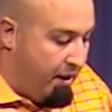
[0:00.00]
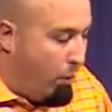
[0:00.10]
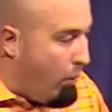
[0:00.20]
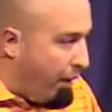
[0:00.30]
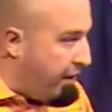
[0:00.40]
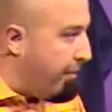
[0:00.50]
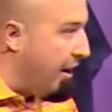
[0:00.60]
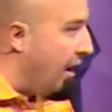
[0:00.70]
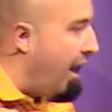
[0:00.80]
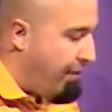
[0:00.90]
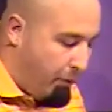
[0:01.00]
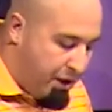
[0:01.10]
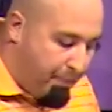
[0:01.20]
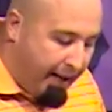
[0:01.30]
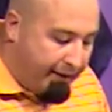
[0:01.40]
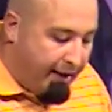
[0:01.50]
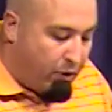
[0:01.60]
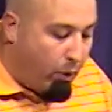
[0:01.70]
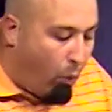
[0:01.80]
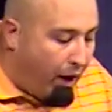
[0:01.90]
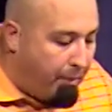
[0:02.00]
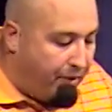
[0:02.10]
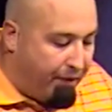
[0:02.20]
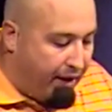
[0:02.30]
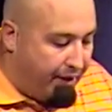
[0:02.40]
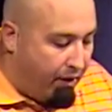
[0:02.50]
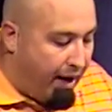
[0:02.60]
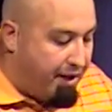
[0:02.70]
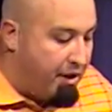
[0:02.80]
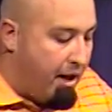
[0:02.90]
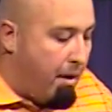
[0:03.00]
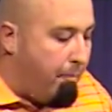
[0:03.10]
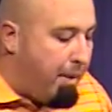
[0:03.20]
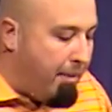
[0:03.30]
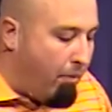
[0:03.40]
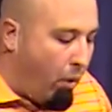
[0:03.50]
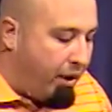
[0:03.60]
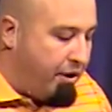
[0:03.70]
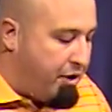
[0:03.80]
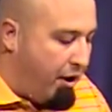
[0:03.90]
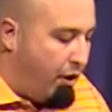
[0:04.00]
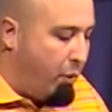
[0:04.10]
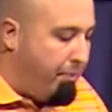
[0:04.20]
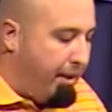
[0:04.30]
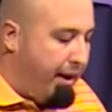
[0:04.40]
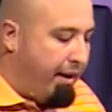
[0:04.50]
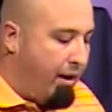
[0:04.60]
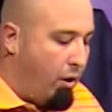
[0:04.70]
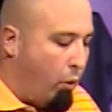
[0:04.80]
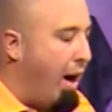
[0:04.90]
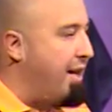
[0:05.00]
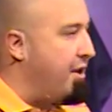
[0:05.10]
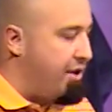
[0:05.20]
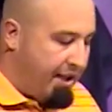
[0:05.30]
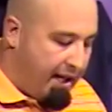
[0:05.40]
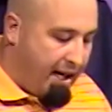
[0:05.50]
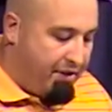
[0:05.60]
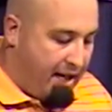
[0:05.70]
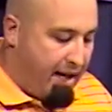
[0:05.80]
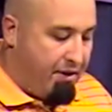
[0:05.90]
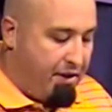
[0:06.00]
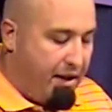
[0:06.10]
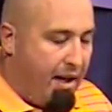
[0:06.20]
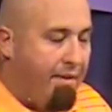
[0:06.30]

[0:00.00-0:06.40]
We want them to love and respect us. We want to be fair in their eyes. Be more concerned with being righteous in God's eyes.